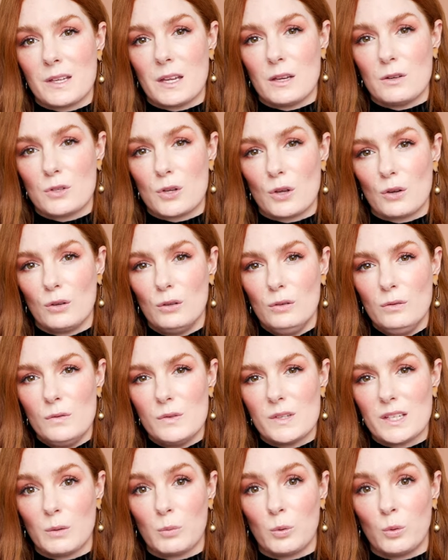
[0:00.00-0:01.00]
skin
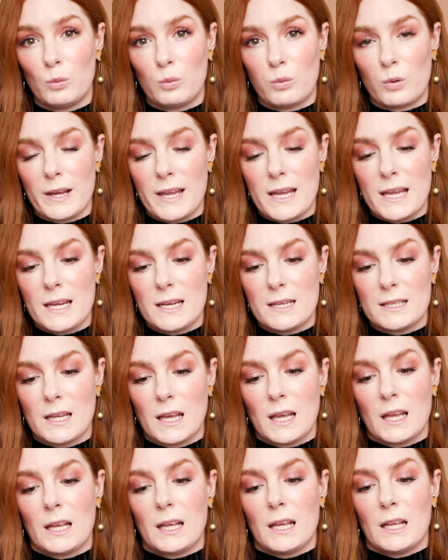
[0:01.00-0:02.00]
tones, it will read
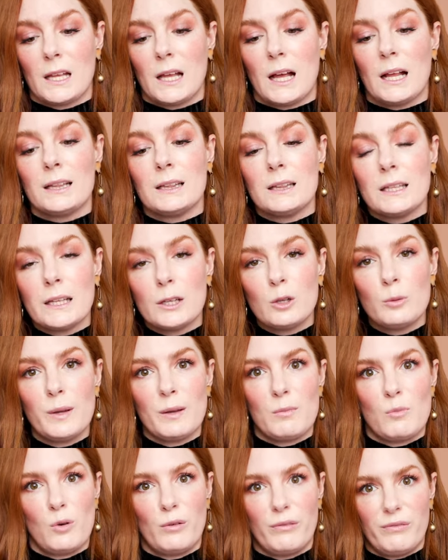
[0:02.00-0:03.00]
a little
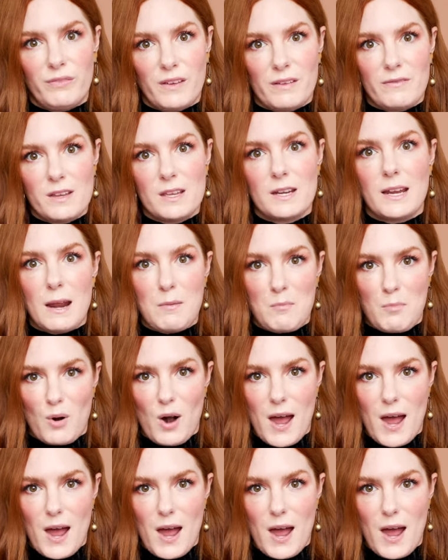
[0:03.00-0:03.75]
bit more vivid and